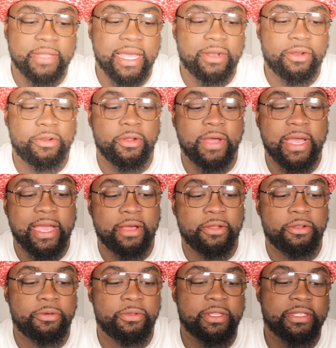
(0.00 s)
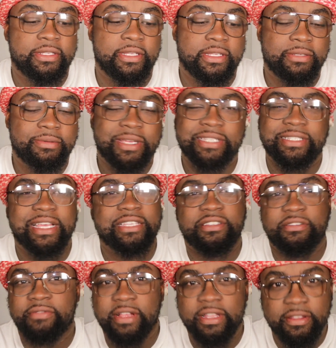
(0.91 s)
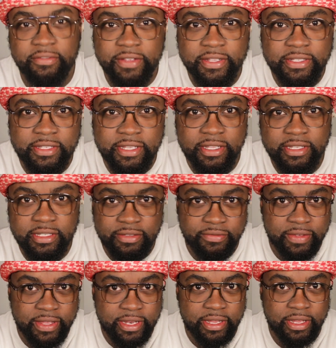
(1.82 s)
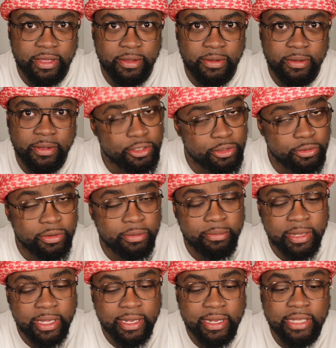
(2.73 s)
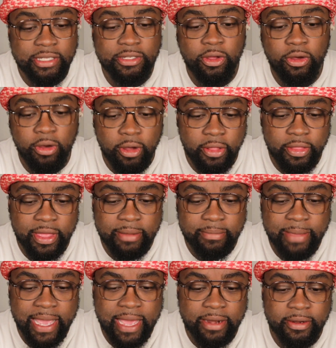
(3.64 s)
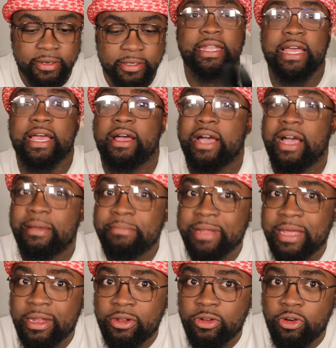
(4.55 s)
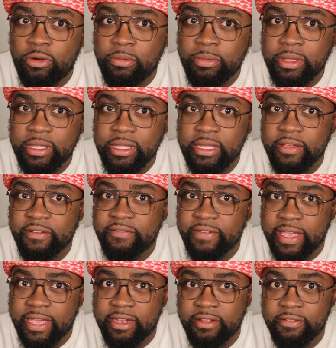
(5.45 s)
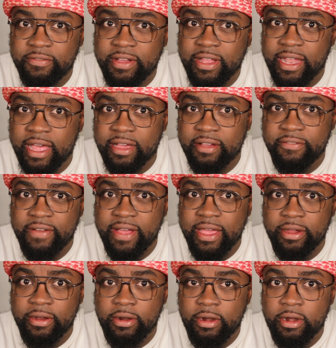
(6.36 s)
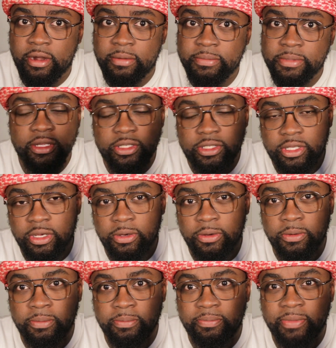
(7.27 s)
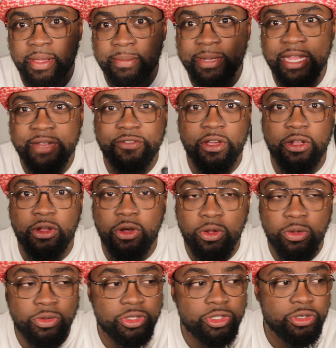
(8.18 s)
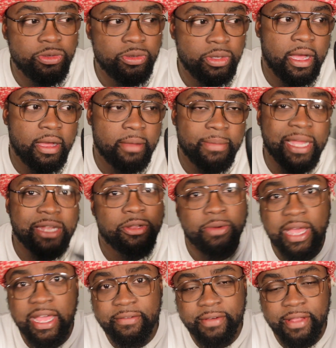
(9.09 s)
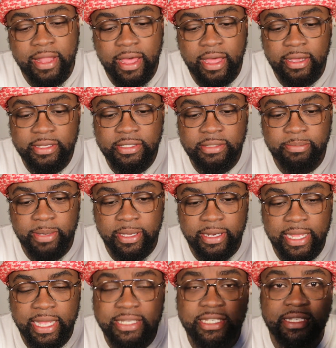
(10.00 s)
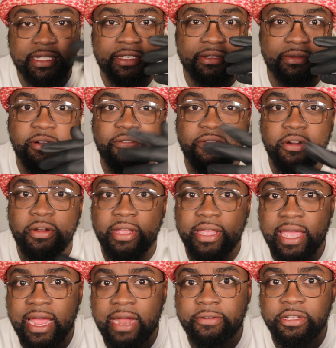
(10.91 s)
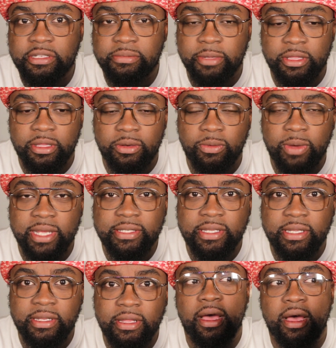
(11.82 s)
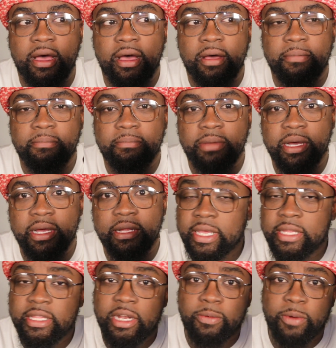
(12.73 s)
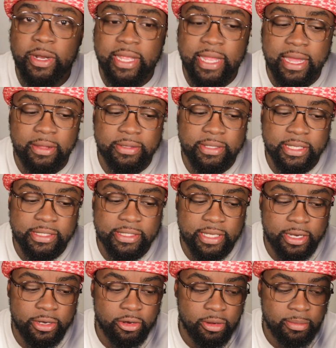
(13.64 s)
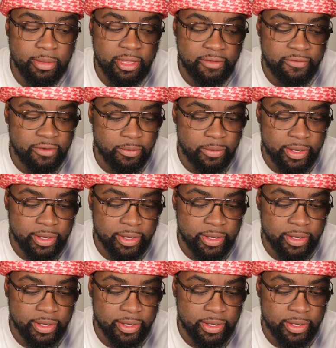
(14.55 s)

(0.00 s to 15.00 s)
I don't know how new this is because that's irrelevant to this video. It's new to me and that's all that matters. Now, I'm not normally a fan of Glock firearms, so I'm not even gonna hold you. I do have Glocks, but I just prefer to carry Smith & Wesson. But it didn't work out this year. Normally for